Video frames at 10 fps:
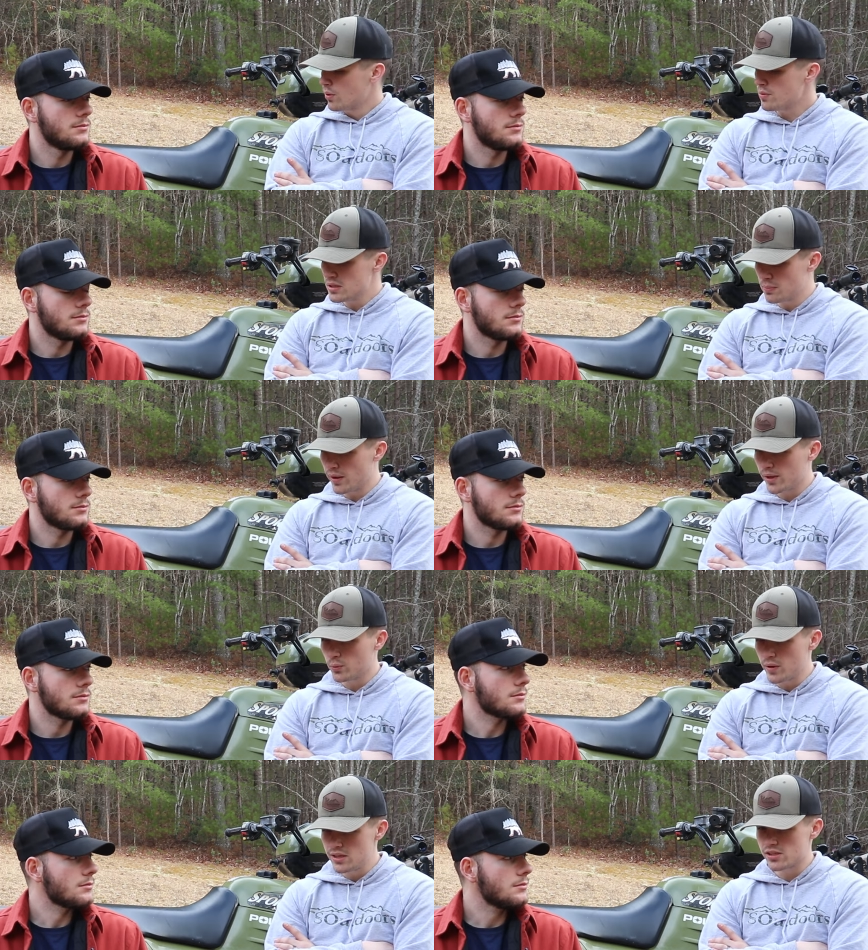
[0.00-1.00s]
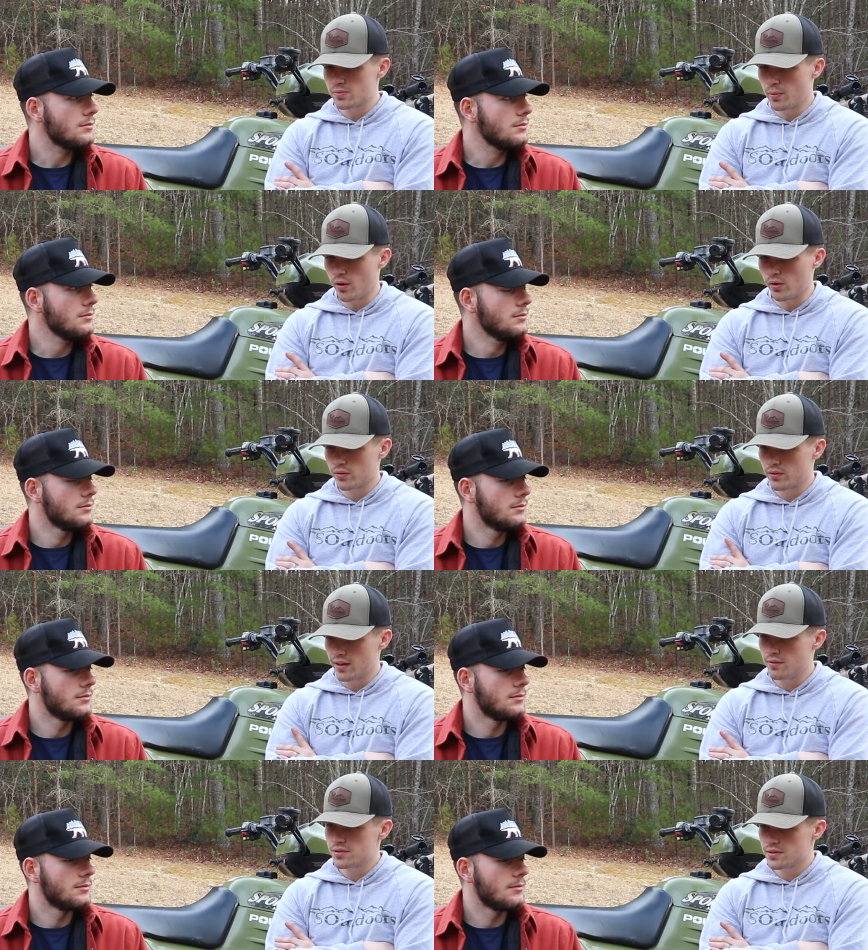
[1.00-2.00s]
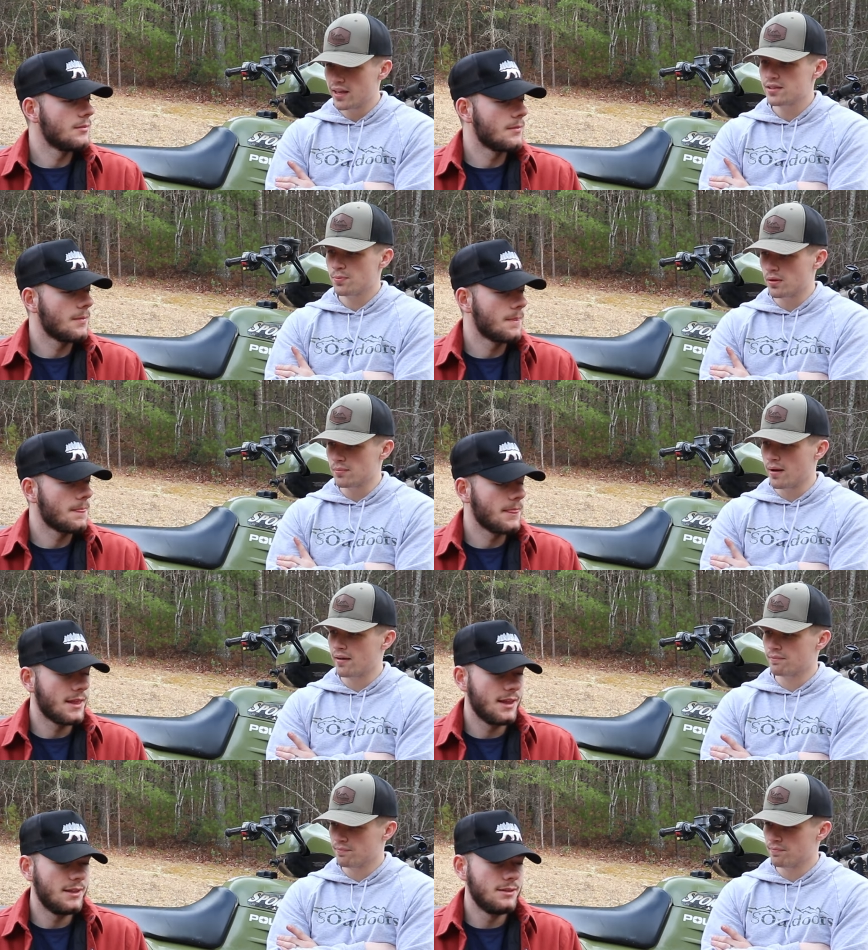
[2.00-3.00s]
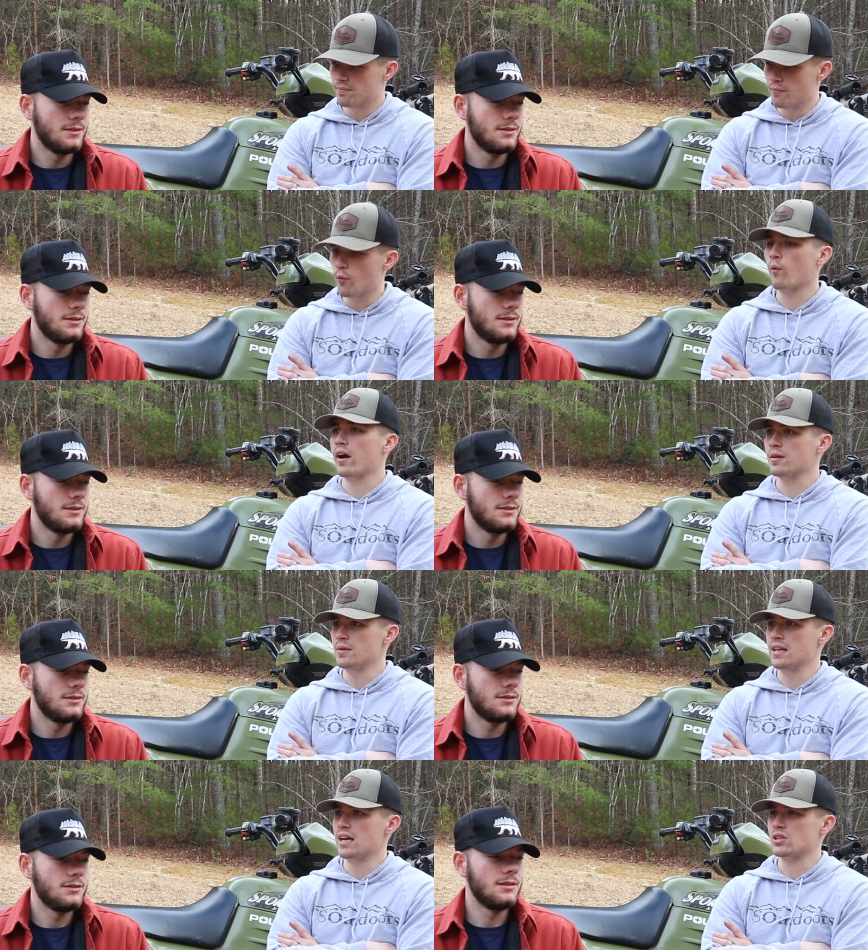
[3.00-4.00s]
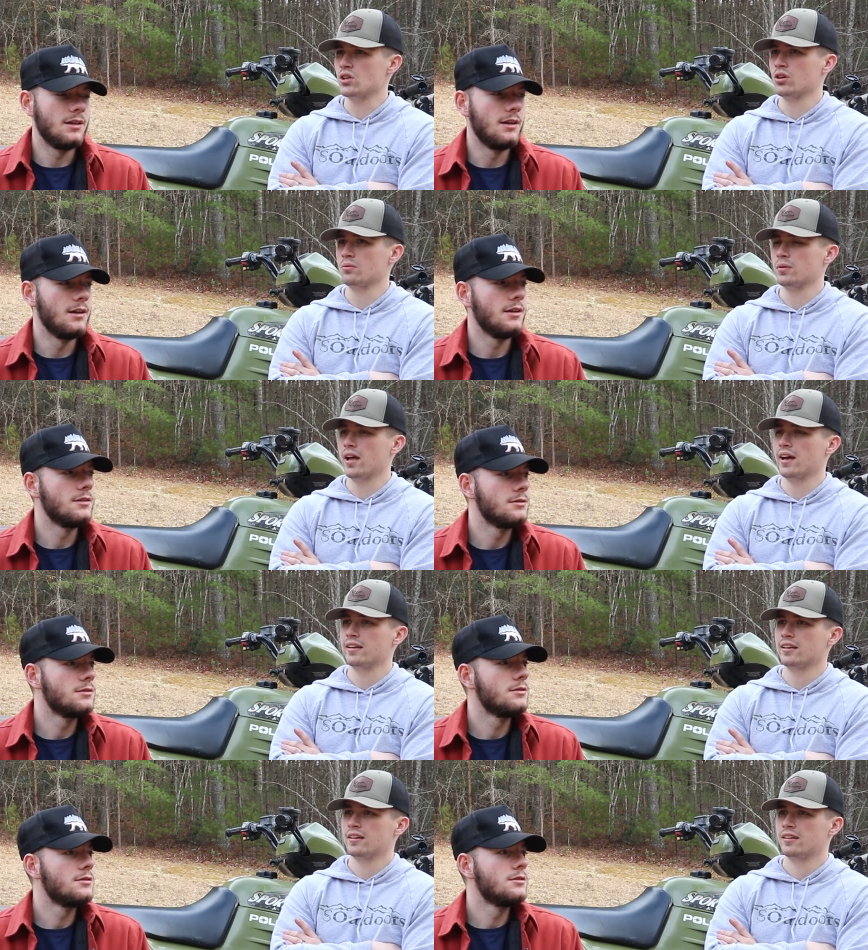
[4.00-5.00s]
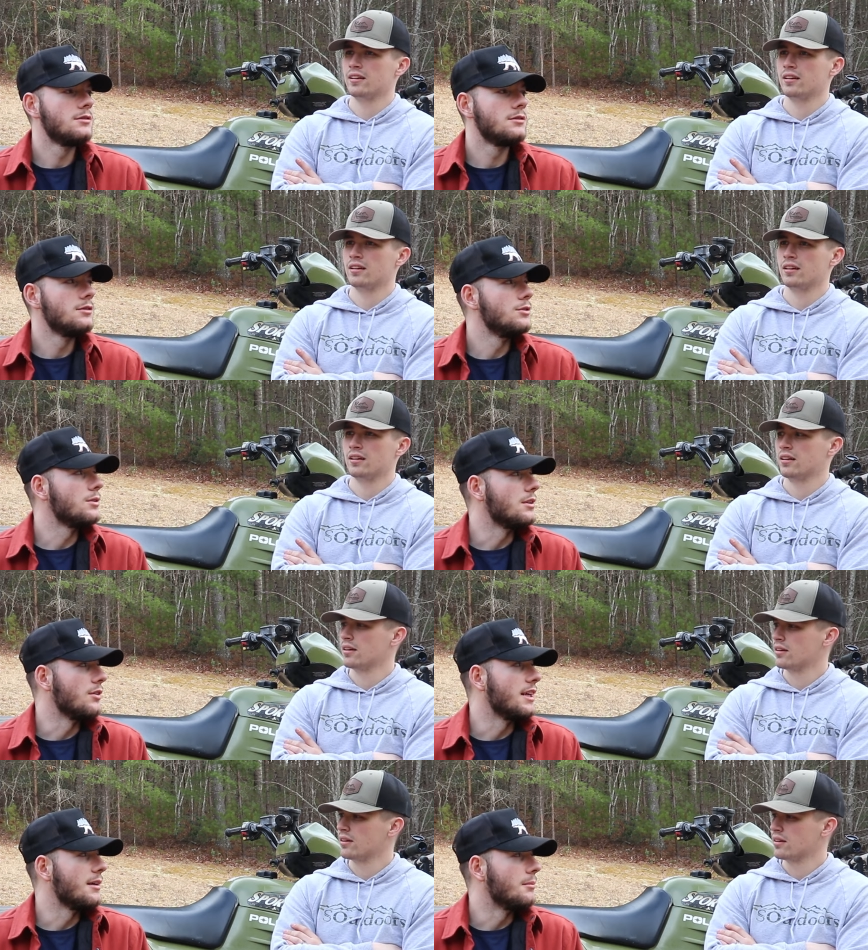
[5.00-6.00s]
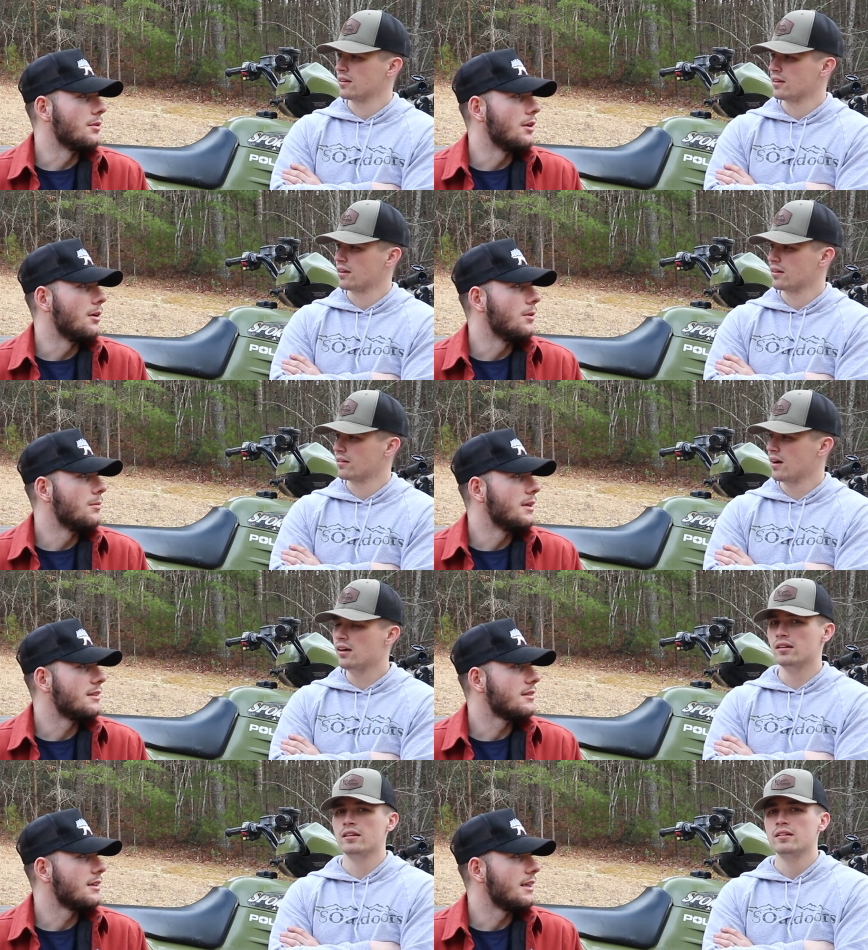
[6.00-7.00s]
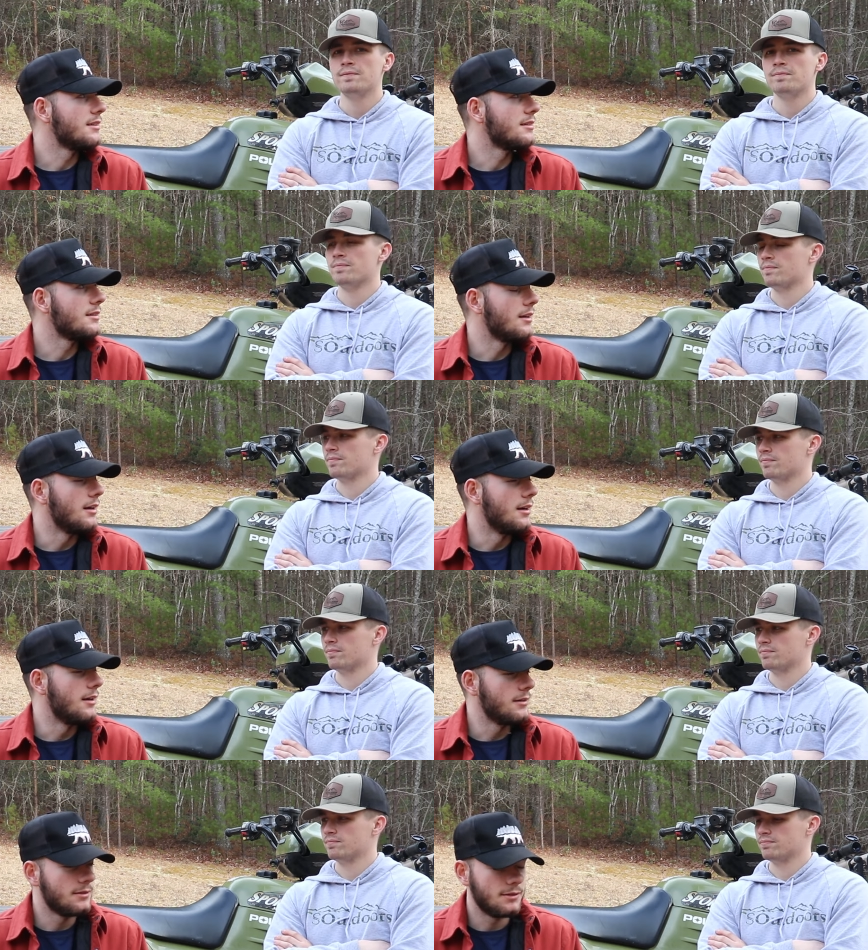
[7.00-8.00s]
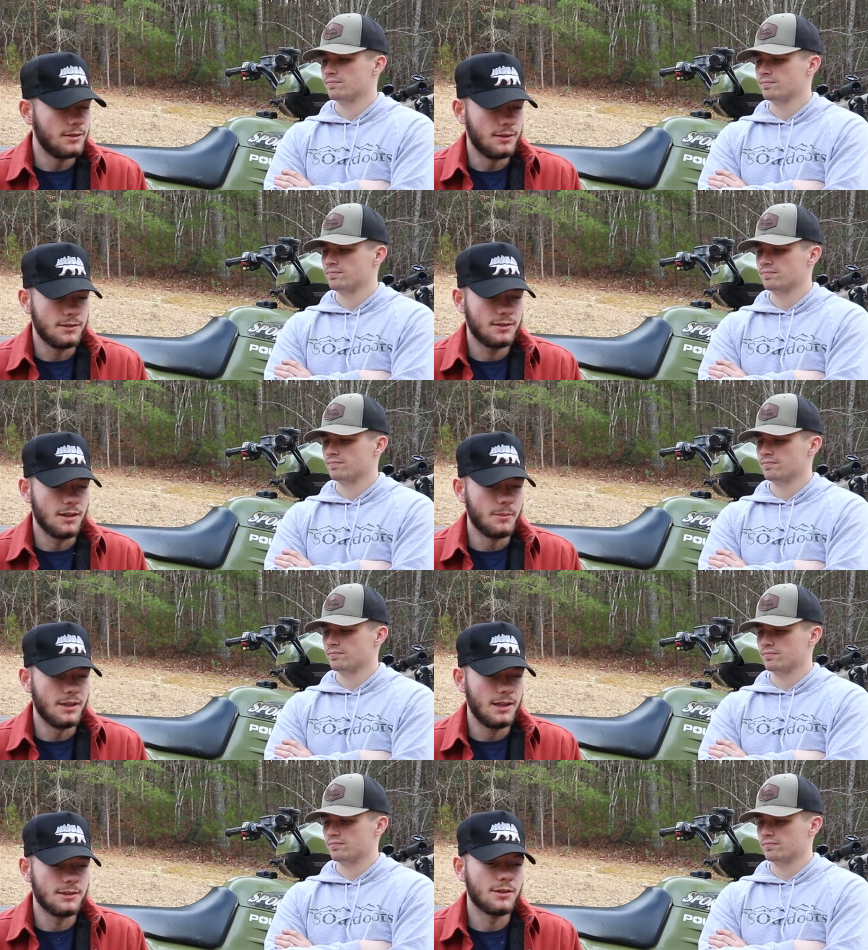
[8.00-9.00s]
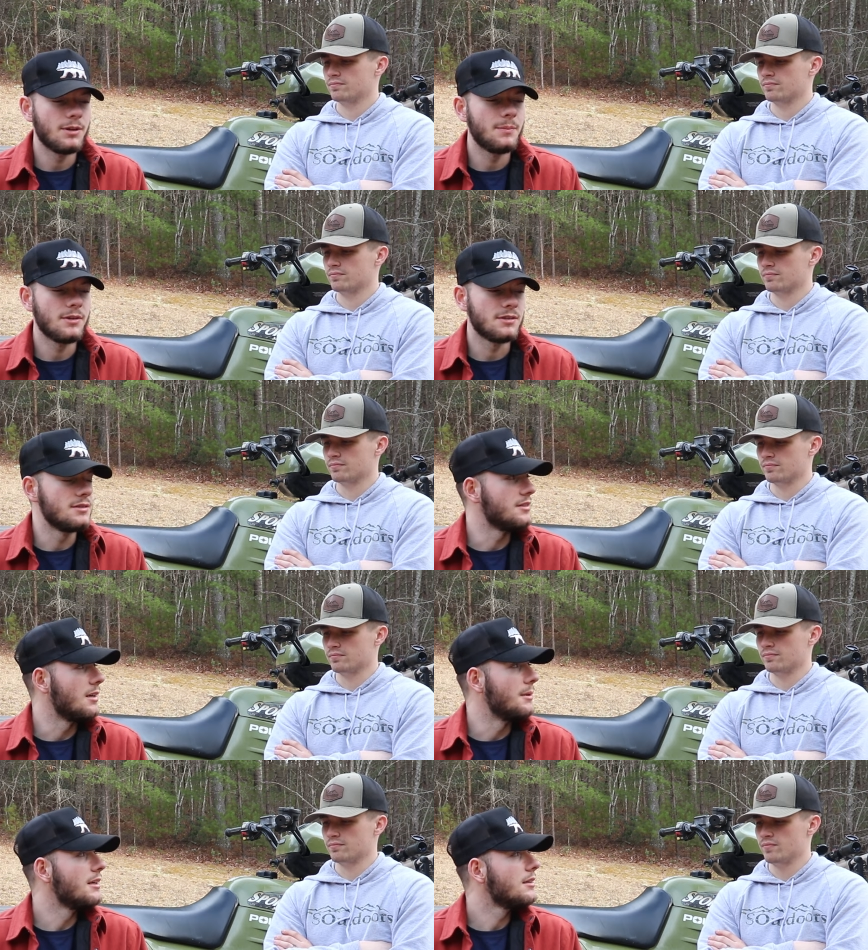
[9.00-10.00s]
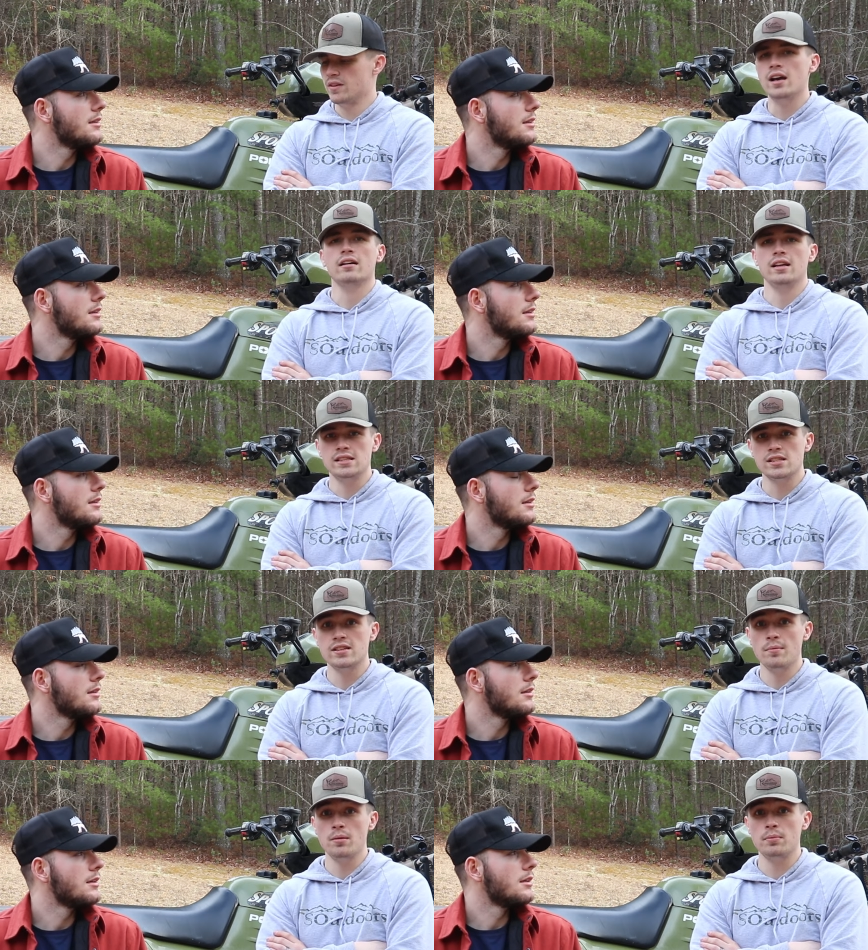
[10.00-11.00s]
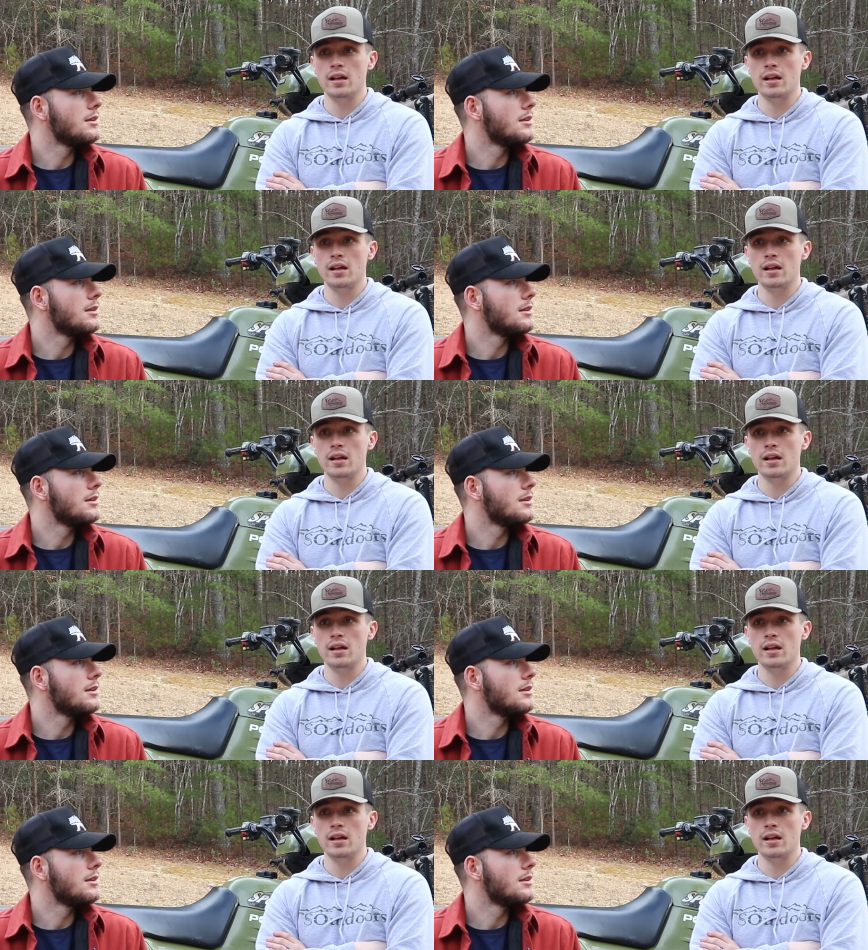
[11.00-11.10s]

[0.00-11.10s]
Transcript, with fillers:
Speaker 1: What was the blind we just bought? That was That's probably my recommendation uh, on blind.
Speaker 2: You can link it below. Uh, it's, uh, it's uh, the Summit. It's a three-person
Speaker 1: Summit. Yeah, it's a Summit